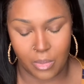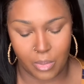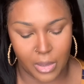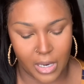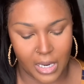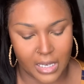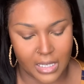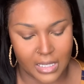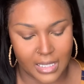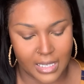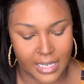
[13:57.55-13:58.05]

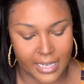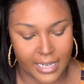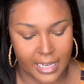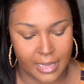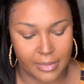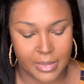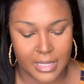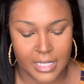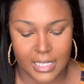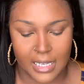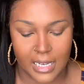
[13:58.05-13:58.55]
products that came
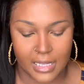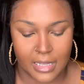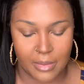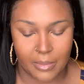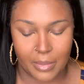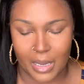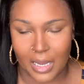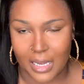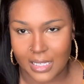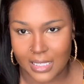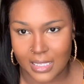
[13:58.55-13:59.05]
inside the
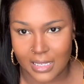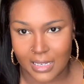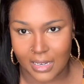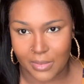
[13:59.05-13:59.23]
box that I